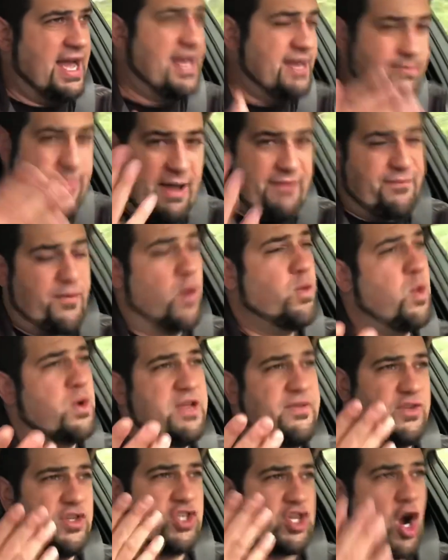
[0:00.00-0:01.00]
My phone won't
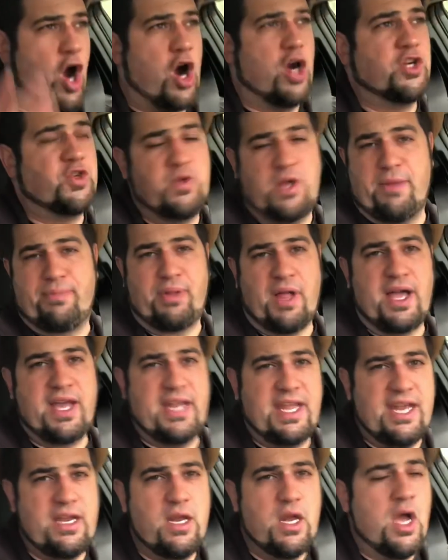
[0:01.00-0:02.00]
even charge when I plug it
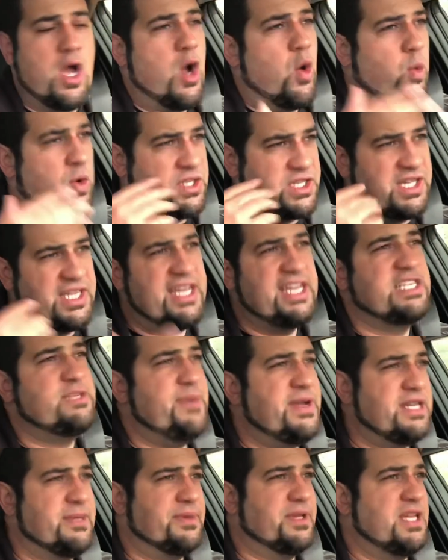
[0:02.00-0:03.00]
in, which leads me
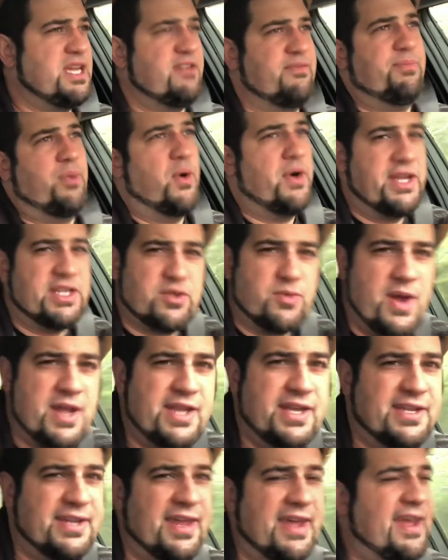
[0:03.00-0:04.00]
to believe, boy, it's rainy
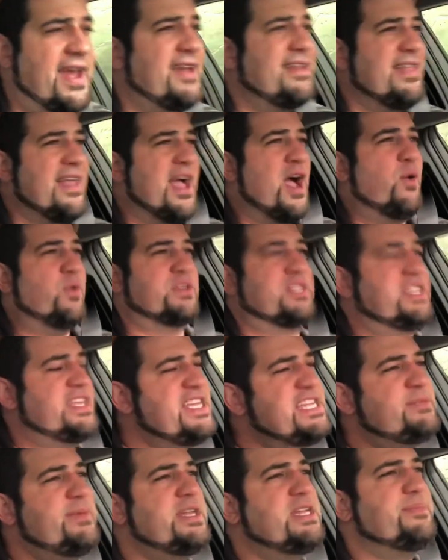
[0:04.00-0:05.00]
today, which
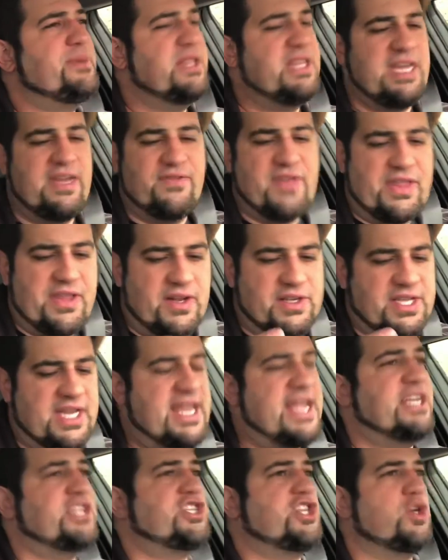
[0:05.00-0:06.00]
leads me to believe that there's an
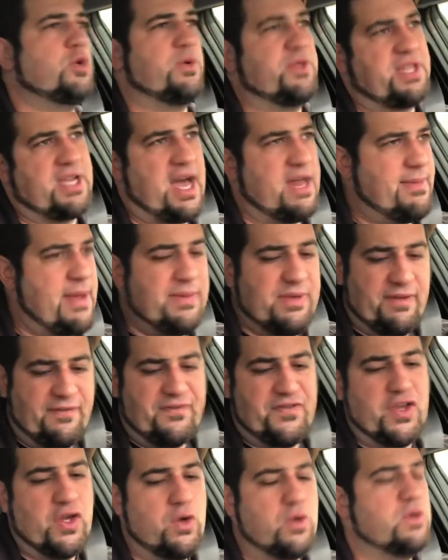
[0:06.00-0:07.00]
issue with kind of maybe the
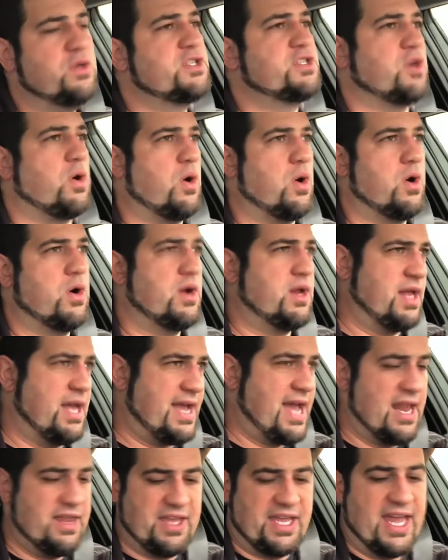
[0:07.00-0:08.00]
fuse or kind
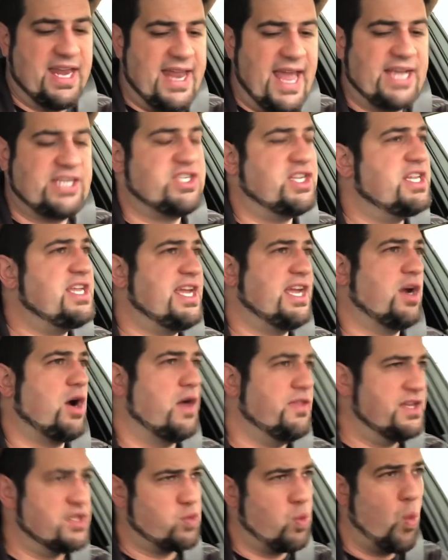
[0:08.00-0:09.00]
of the connection here on
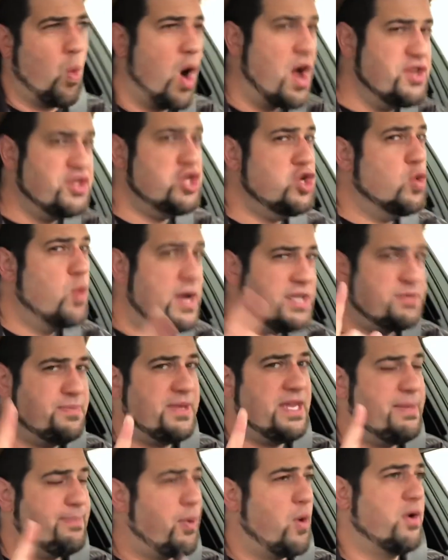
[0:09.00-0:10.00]
this one
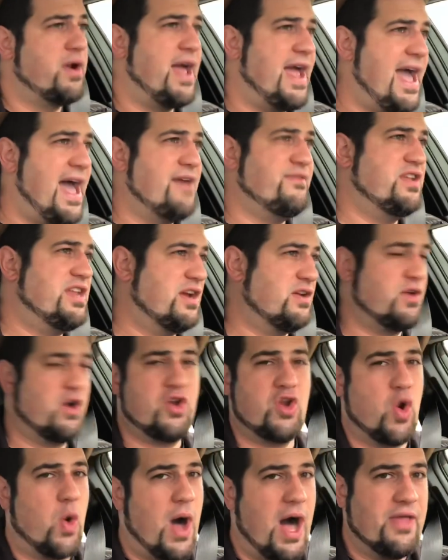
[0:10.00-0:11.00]
USB port I have in here. There are
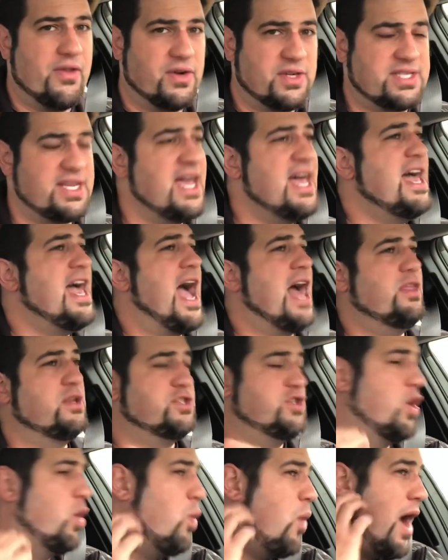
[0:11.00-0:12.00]
no others, and there's
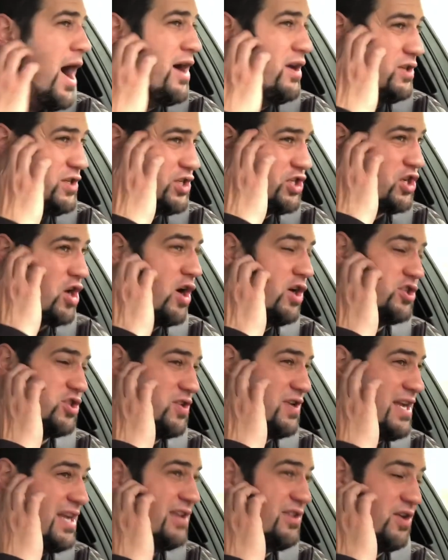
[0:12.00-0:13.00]
no wireless charger
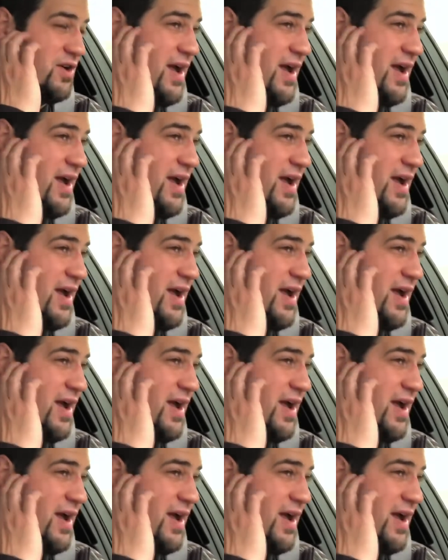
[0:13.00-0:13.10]
either.